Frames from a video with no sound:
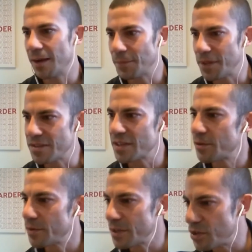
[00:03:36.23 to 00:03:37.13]

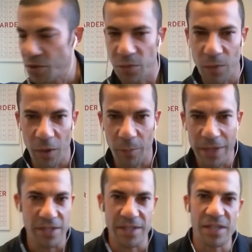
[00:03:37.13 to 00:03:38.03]
considering student
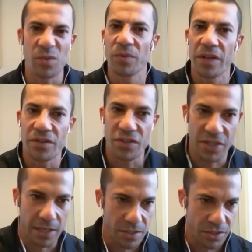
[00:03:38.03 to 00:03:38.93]
well-being. So there's all those
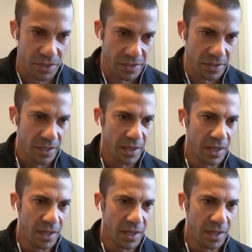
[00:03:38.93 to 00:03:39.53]
challenges.